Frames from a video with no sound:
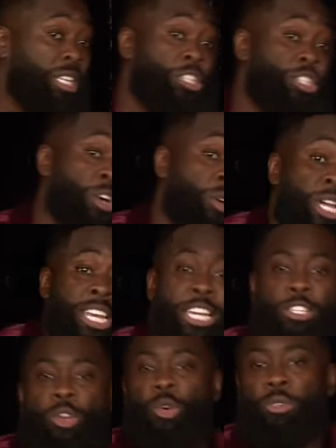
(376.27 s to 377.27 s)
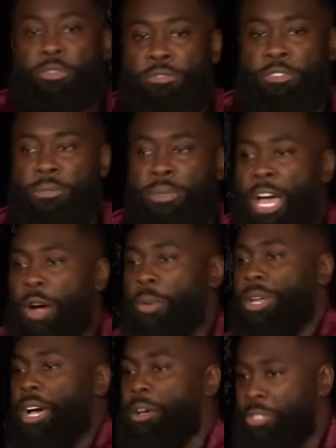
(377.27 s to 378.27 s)
So there's a laundry room.
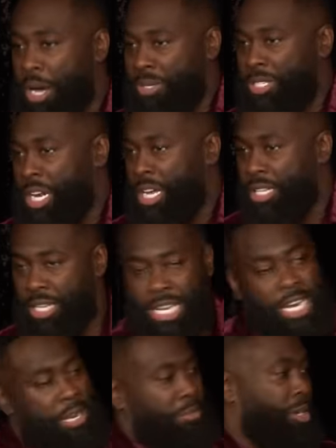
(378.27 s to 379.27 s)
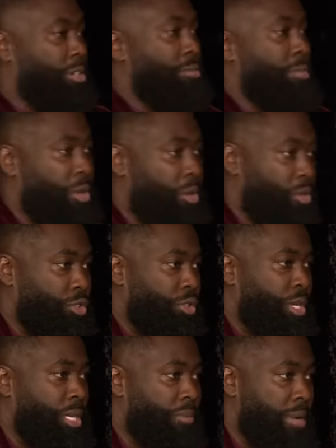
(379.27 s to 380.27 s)
I was coming to London, then we're gonna do my
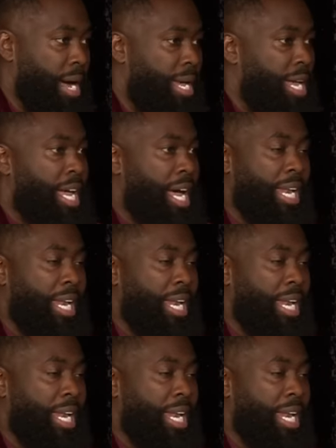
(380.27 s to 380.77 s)
laundry, right?